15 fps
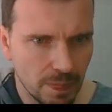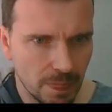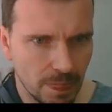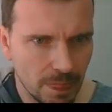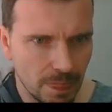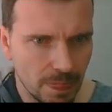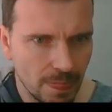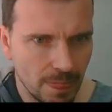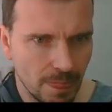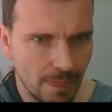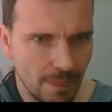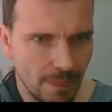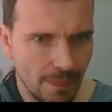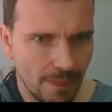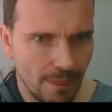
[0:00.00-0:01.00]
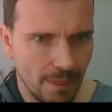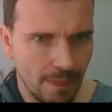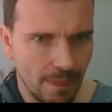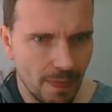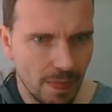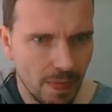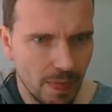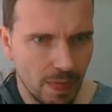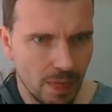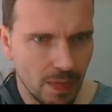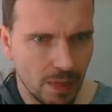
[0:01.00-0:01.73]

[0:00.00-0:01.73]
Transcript: Nobody speaks.